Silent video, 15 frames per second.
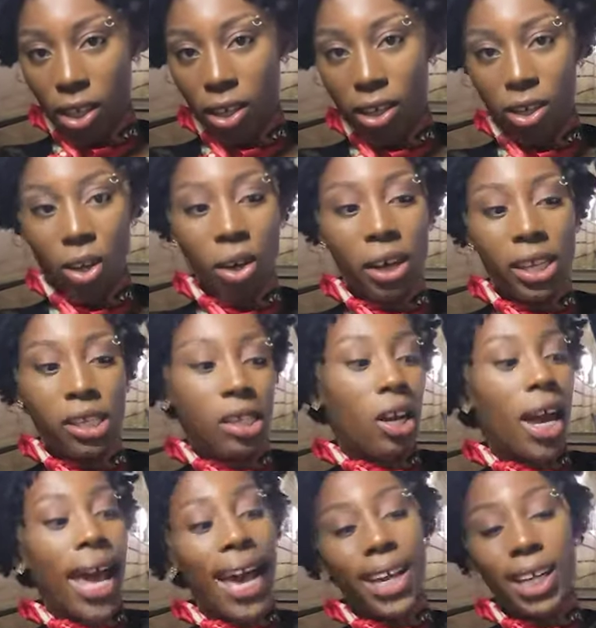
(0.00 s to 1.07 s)
You know, it's
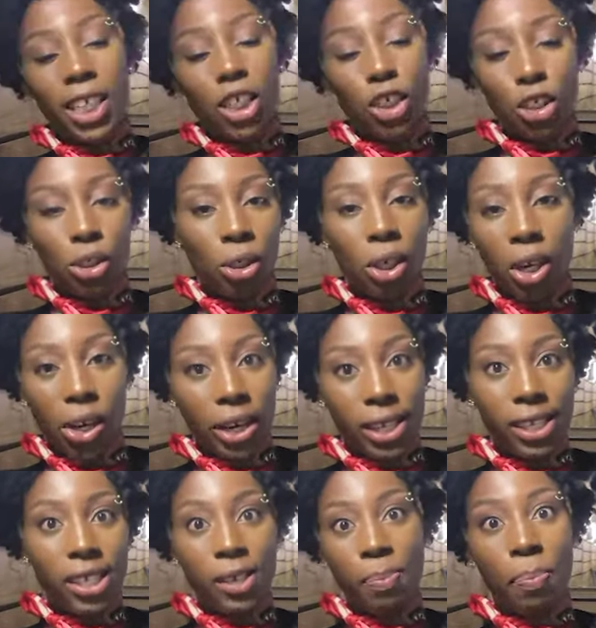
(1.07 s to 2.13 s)
not adding sugar
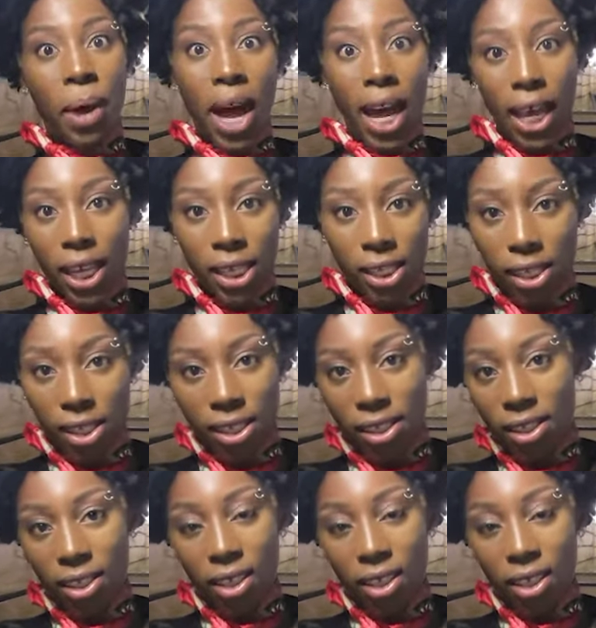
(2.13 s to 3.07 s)
and spice.